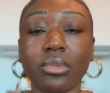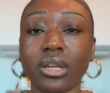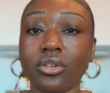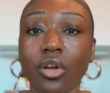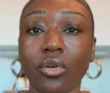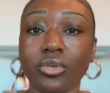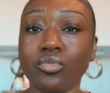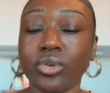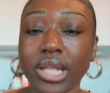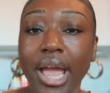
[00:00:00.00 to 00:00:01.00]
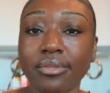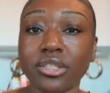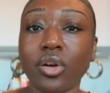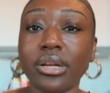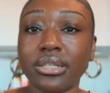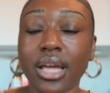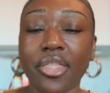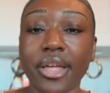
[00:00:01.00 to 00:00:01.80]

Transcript: Like, no, you really have to go in depth